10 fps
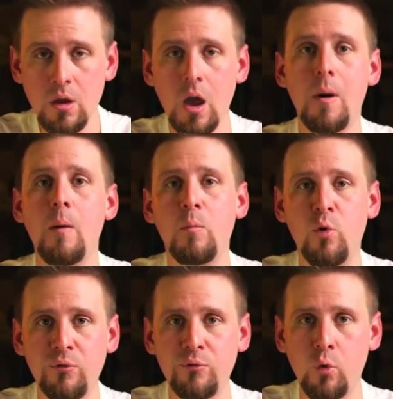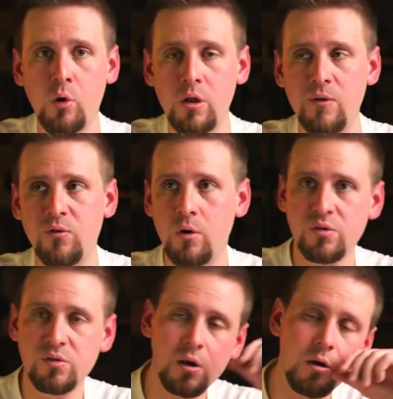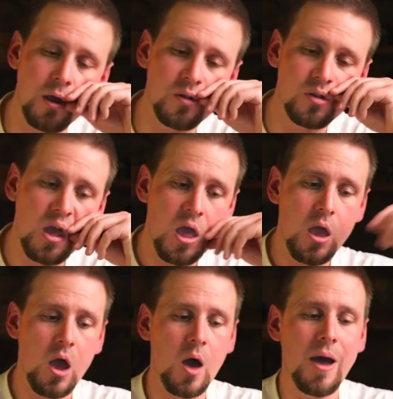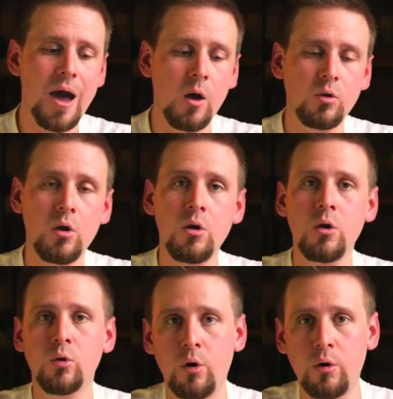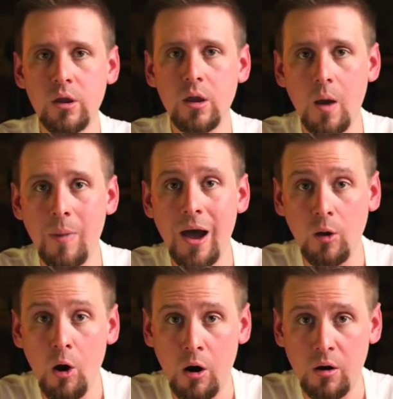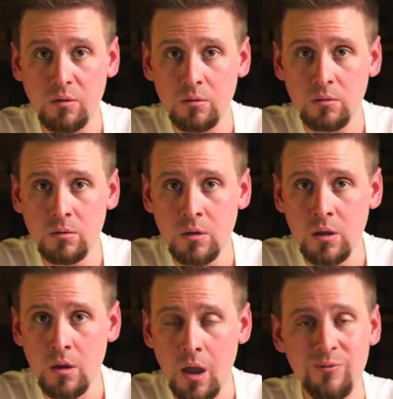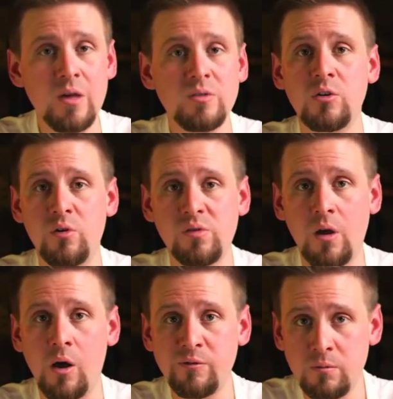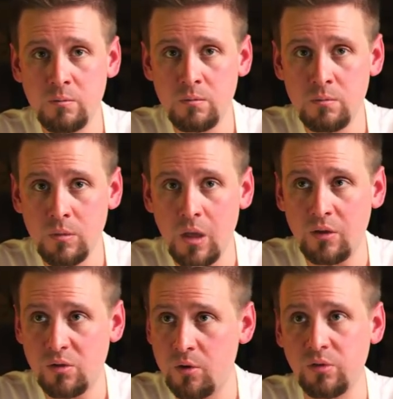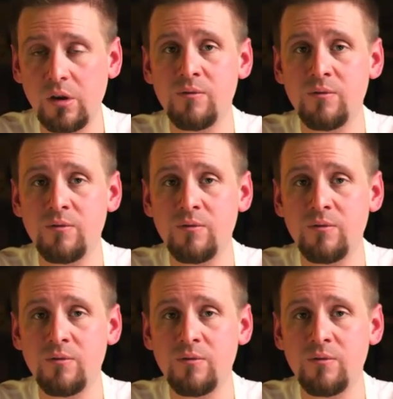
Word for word: about moving forward, if you are serious about learning about art, invest in yourself. Like seriously,